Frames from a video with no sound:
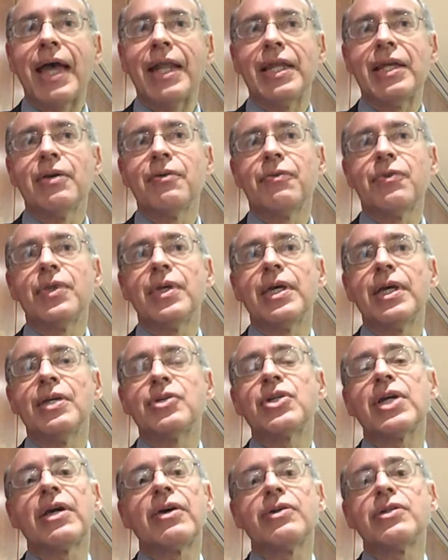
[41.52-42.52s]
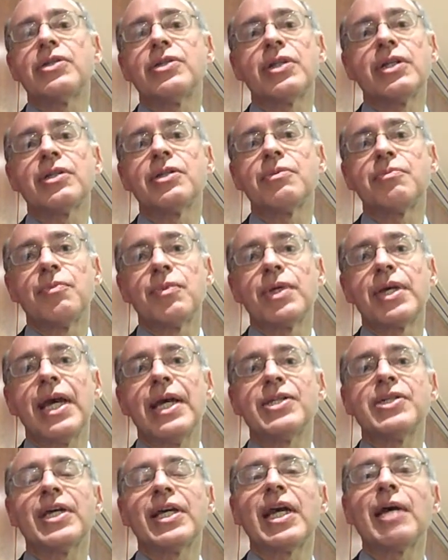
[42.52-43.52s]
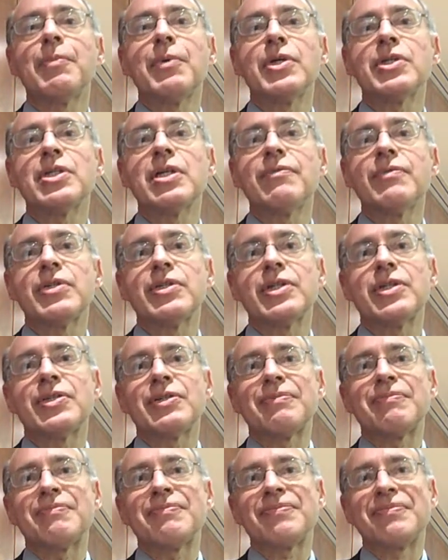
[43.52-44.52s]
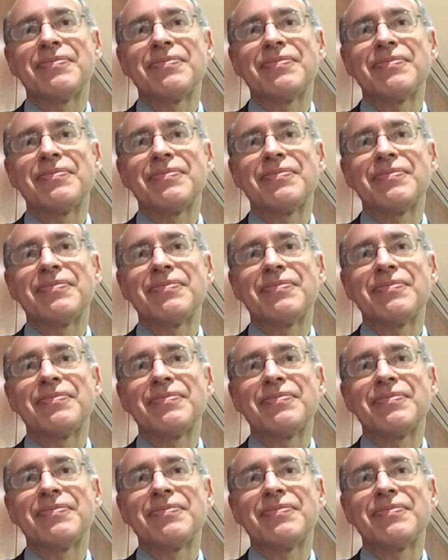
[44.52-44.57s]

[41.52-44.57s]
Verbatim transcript: any of the charities that care to take up our services.